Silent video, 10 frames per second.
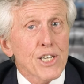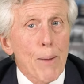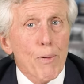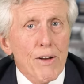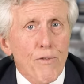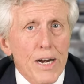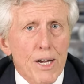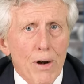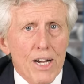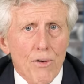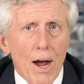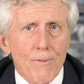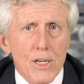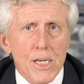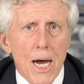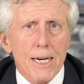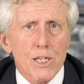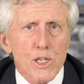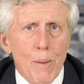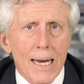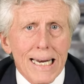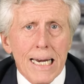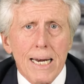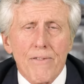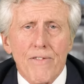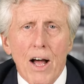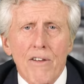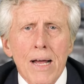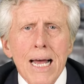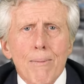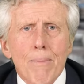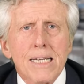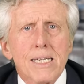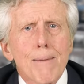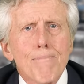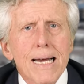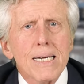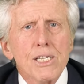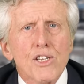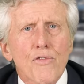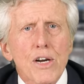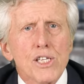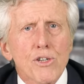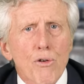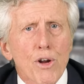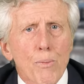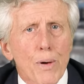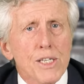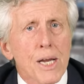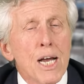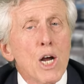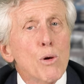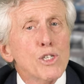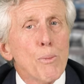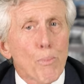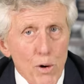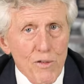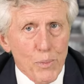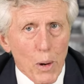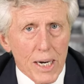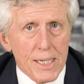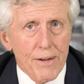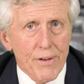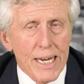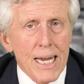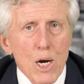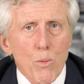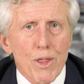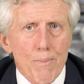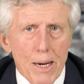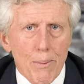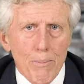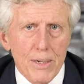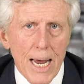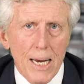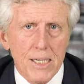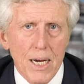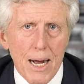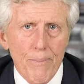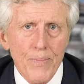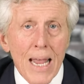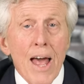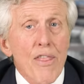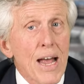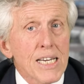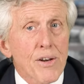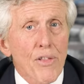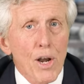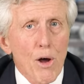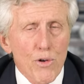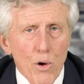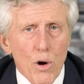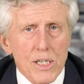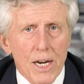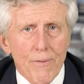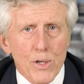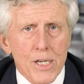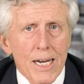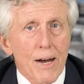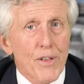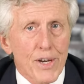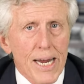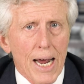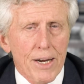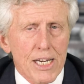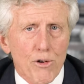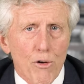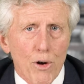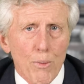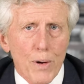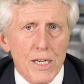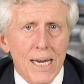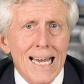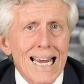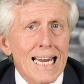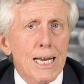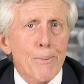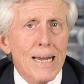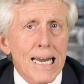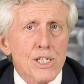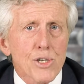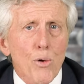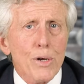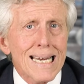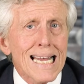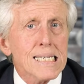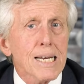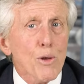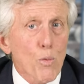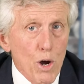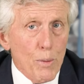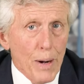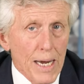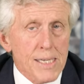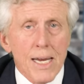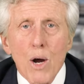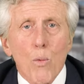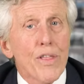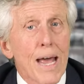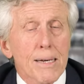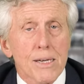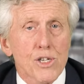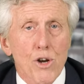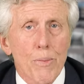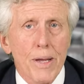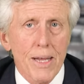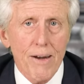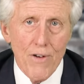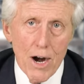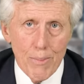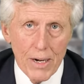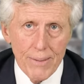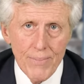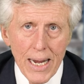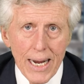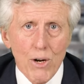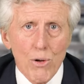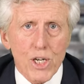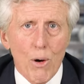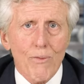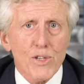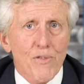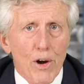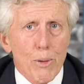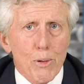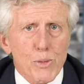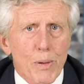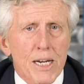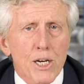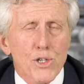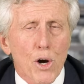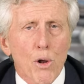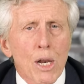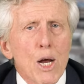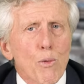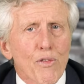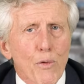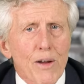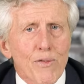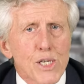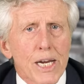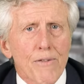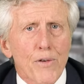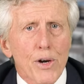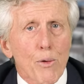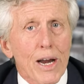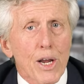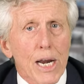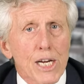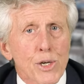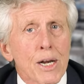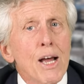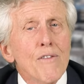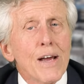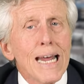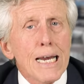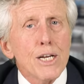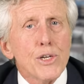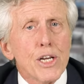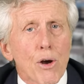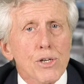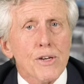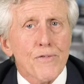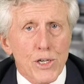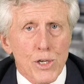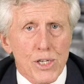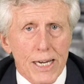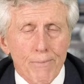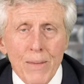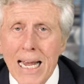coupling-free direct drive design and smart inlet valve makes it a maintenance-free screw compressor which improves productivity with minimum downtime. Thanks to the low noise levels of the DRD screw compressor, it can be installed next to the workplace without disturbing the environment. It also offers variable speed control with frequency inverter regulation for energy cost efficiency.